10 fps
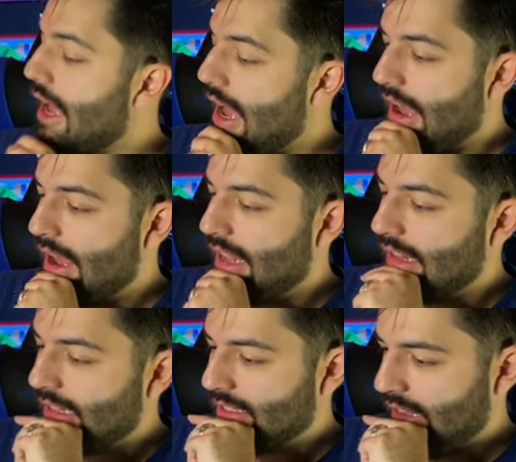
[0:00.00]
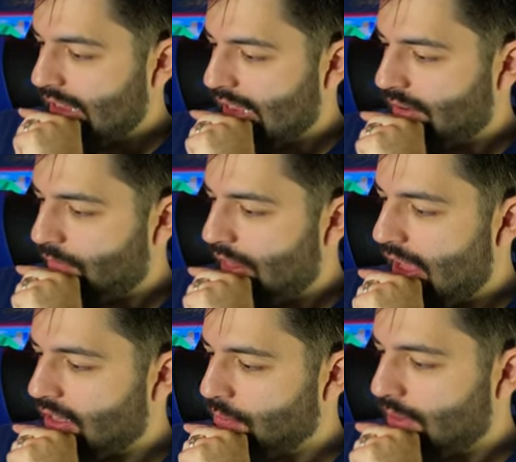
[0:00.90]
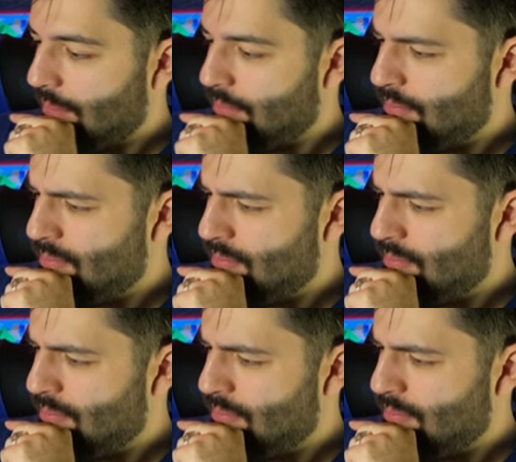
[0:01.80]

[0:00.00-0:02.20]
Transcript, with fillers: Uh, let's see. It flies with a